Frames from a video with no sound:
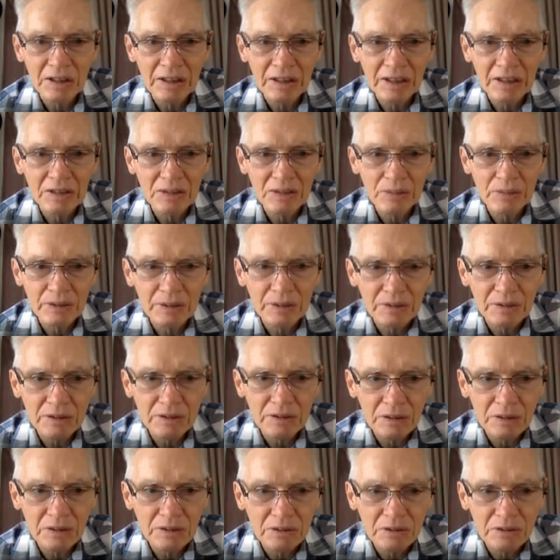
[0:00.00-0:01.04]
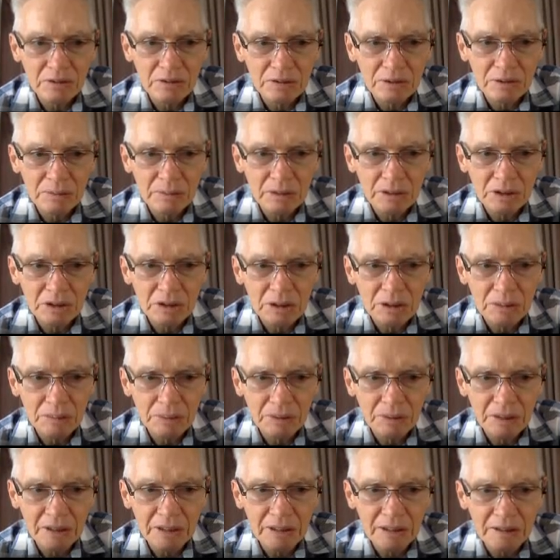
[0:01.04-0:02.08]
That's one of the totals. Am I actually
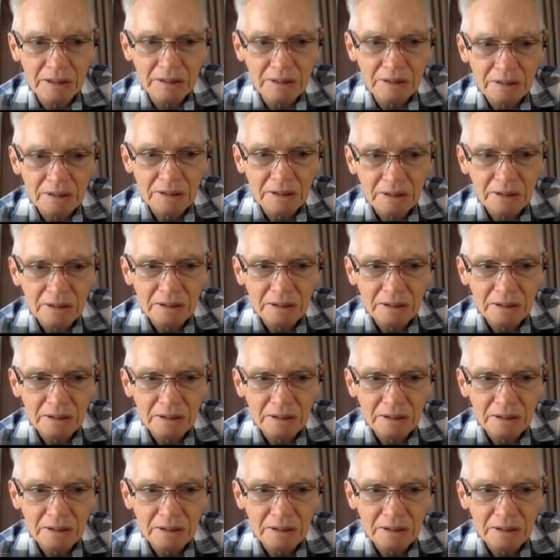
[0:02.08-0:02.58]
playing this?